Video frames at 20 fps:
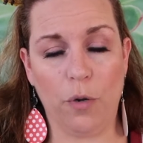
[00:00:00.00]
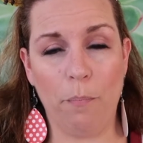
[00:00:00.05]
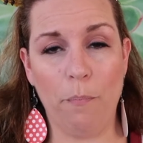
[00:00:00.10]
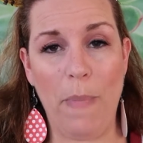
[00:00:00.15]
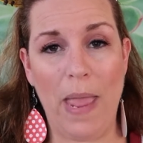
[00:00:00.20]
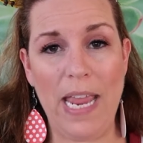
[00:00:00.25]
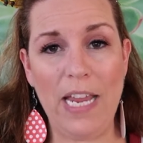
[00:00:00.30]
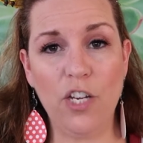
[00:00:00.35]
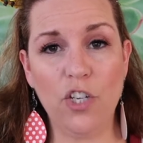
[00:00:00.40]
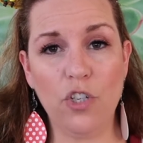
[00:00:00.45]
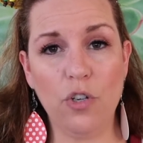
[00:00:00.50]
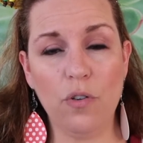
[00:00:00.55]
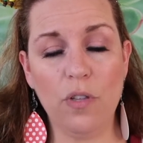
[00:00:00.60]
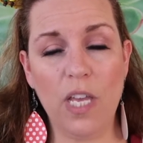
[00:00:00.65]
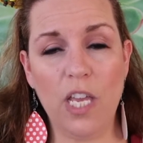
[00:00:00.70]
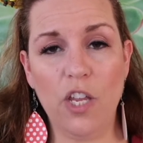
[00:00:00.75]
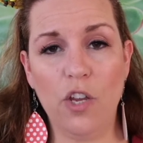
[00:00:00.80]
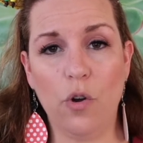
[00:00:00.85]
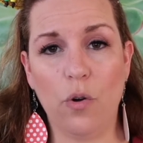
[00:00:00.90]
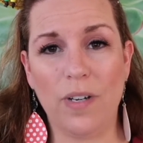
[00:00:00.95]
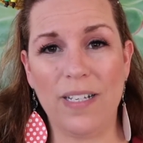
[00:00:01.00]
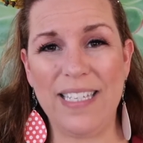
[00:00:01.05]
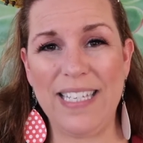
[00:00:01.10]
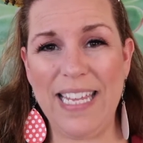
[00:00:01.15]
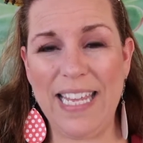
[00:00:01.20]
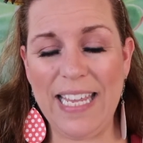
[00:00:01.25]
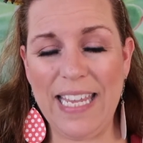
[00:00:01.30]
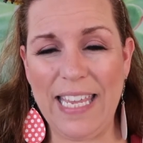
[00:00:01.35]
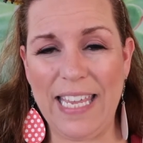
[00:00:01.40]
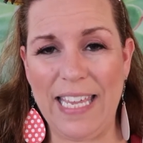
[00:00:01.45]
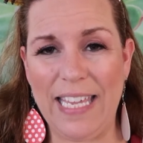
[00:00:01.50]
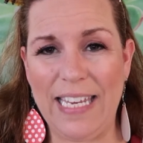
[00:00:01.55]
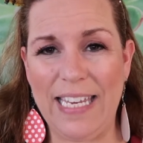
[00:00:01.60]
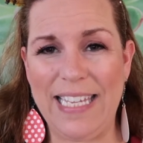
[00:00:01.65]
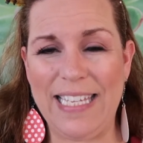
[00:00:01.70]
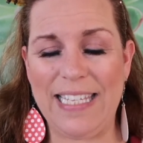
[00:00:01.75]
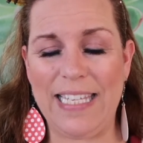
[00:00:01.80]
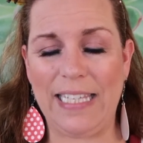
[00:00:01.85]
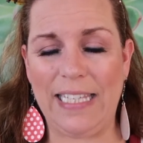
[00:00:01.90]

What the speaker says: make sure that your ticket is